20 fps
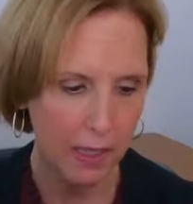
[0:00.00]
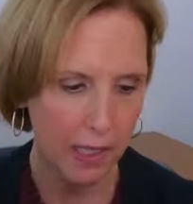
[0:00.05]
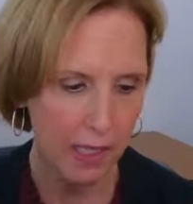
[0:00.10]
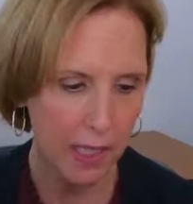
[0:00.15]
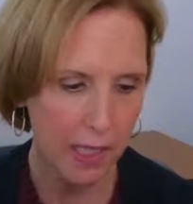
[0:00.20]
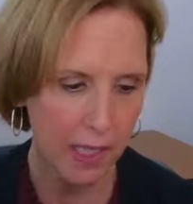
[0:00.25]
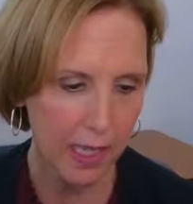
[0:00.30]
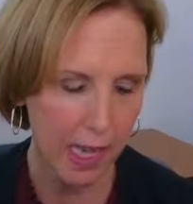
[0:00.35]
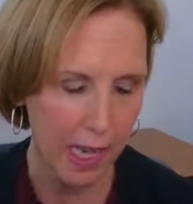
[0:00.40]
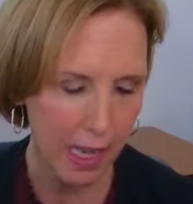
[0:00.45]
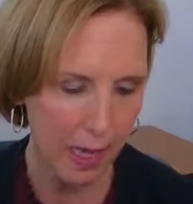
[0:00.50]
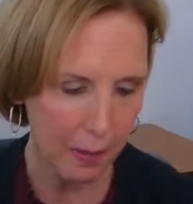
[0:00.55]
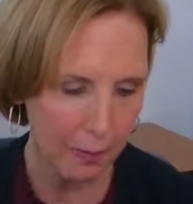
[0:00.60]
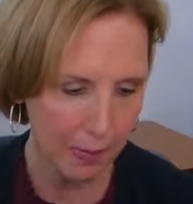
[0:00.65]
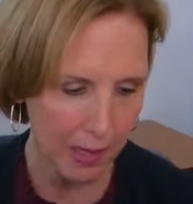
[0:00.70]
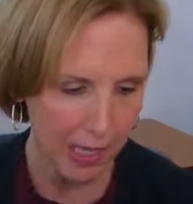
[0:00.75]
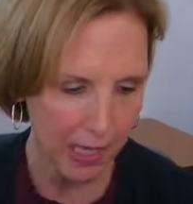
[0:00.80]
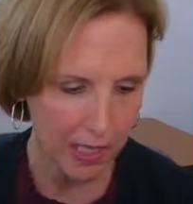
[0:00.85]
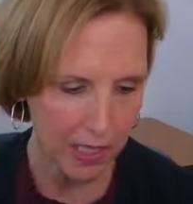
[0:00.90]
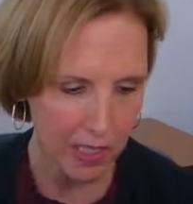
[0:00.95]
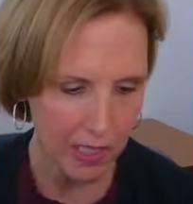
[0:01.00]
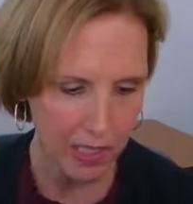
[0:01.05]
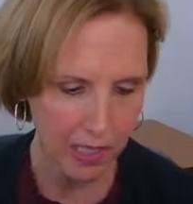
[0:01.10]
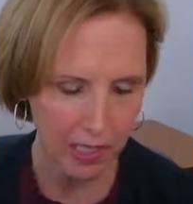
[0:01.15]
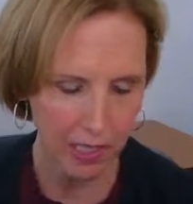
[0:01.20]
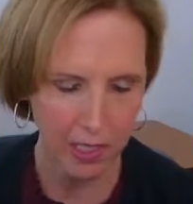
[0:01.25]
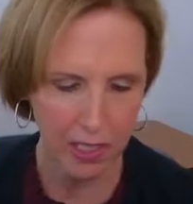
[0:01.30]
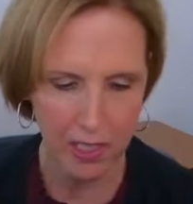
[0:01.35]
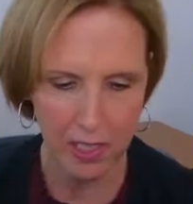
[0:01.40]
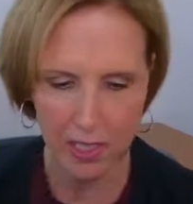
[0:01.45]

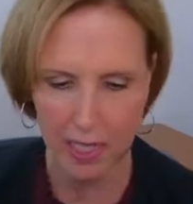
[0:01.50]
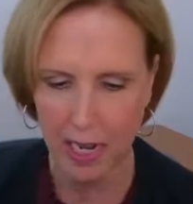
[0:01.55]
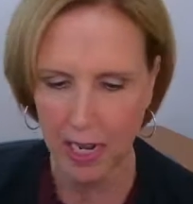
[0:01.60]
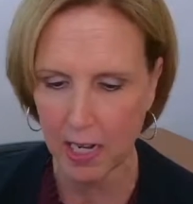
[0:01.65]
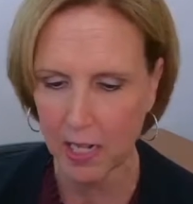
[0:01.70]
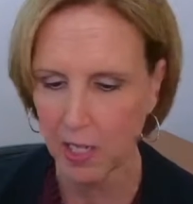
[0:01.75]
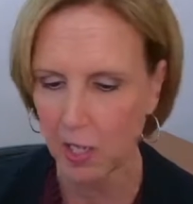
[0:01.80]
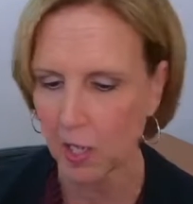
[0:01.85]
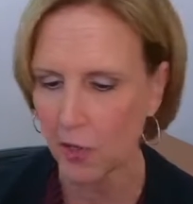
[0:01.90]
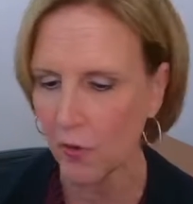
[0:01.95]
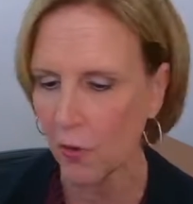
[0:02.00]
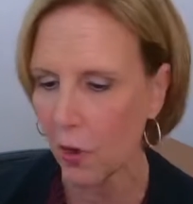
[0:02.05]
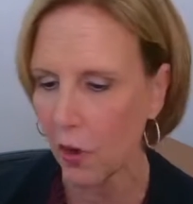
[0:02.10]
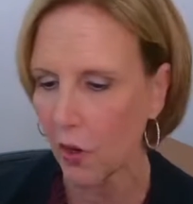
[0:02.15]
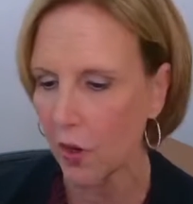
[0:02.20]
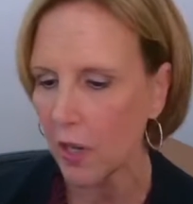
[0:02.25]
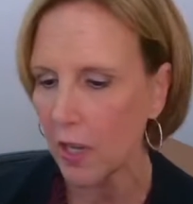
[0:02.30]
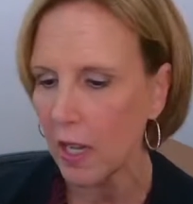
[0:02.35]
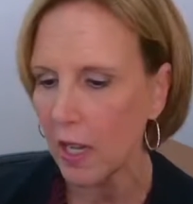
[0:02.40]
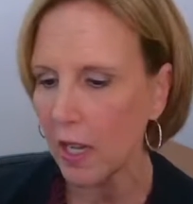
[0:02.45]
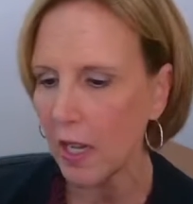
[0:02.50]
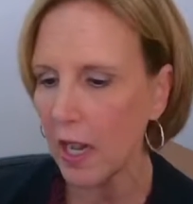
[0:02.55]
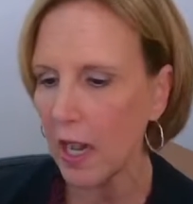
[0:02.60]
EMST stands for